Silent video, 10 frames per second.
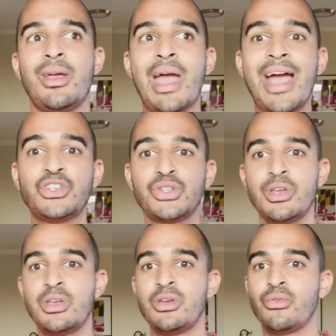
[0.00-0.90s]

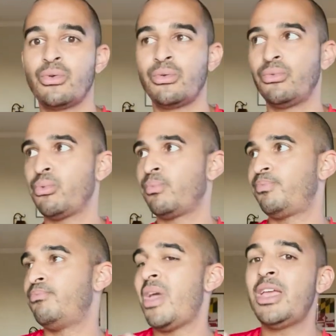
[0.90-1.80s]
actually
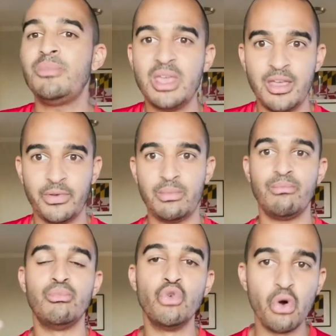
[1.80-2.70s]
made me even
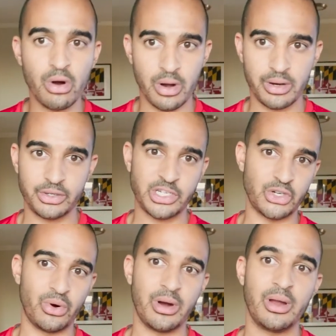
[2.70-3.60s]
more
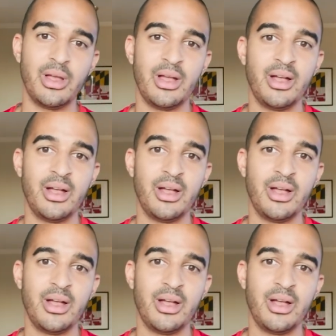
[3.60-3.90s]
sure